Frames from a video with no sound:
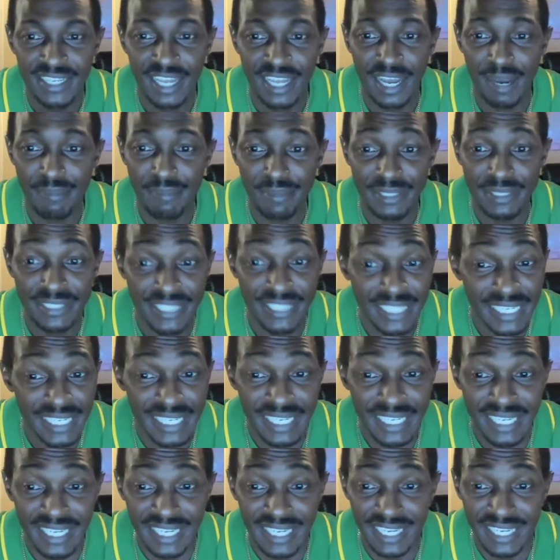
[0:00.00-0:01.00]
But
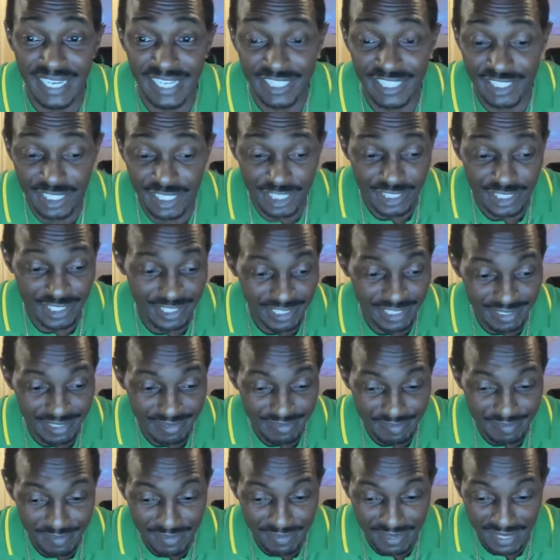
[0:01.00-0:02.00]
it's just
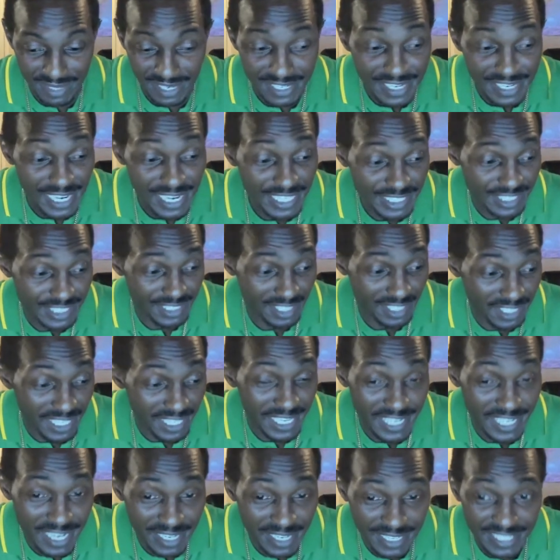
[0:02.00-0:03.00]
a nice
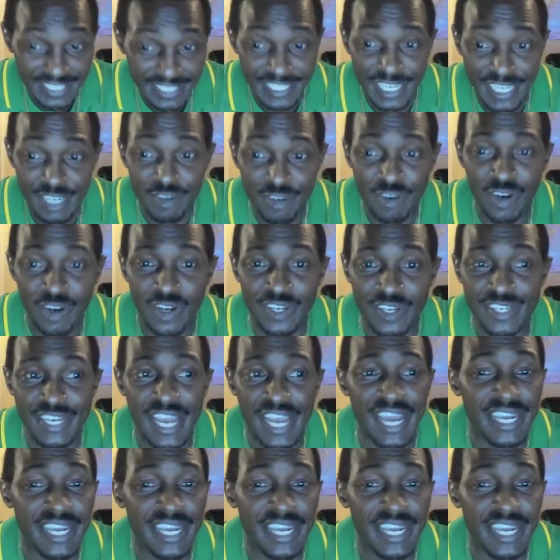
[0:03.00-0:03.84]
laid-out itinerary on